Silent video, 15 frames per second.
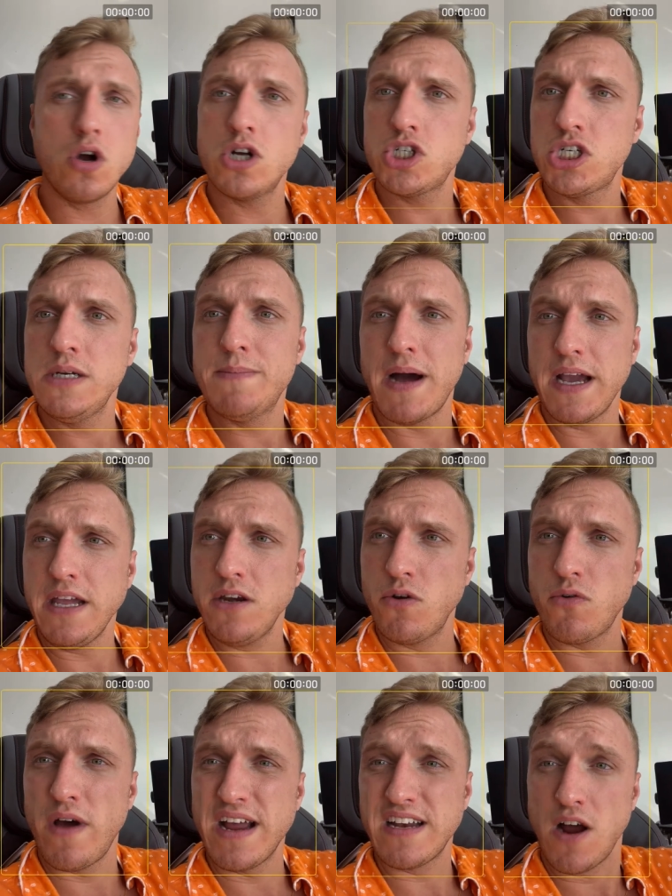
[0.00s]
on Shiba Inu
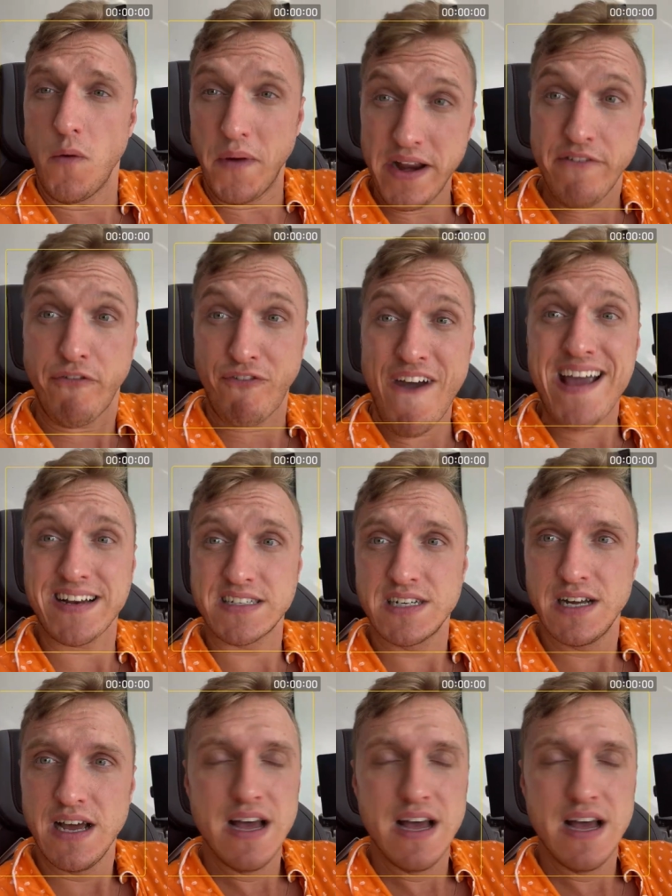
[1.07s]
right now. In fact,